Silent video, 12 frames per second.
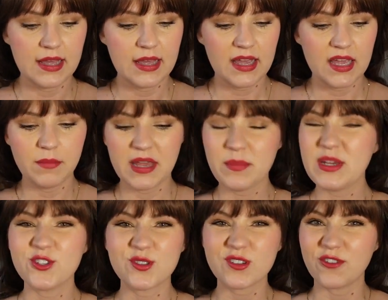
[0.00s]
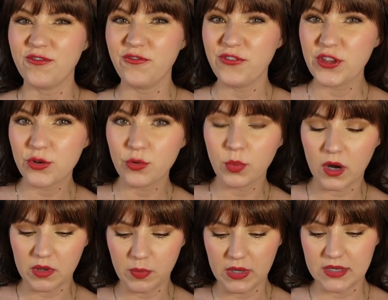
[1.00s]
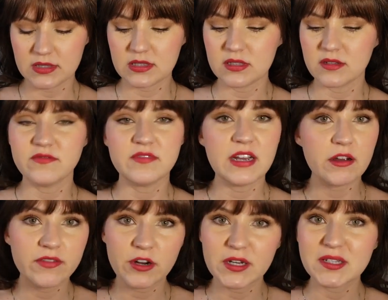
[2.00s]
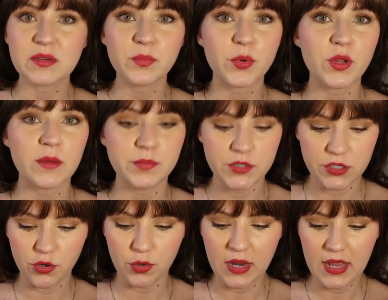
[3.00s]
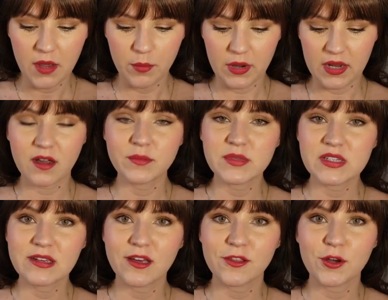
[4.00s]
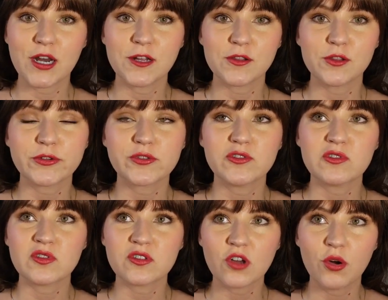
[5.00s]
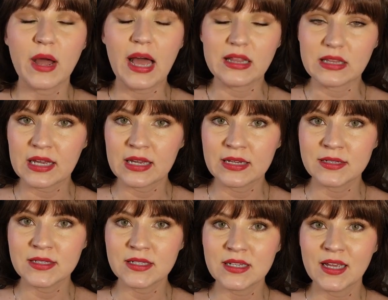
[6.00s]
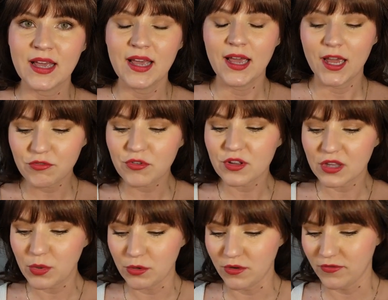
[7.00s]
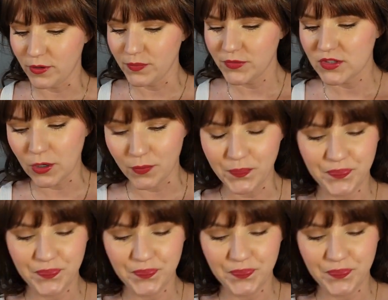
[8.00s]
and maybe just a few bobby pins. This is a very, very simple updo, but it comes together and it looks so elegant and really beautiful. So